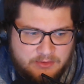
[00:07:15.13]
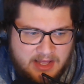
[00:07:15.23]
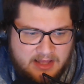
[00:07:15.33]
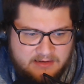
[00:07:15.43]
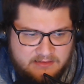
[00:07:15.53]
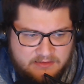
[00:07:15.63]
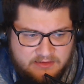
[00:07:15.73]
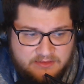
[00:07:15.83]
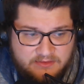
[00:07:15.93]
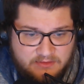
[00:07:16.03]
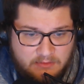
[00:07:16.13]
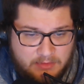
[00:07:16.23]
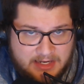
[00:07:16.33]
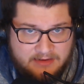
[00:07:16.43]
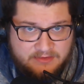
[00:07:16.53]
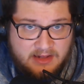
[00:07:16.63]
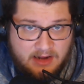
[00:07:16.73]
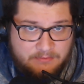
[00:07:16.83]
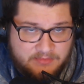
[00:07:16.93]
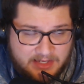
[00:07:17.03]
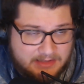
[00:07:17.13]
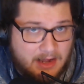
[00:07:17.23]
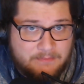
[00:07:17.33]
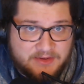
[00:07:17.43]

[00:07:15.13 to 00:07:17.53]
And this is, like I said, I'm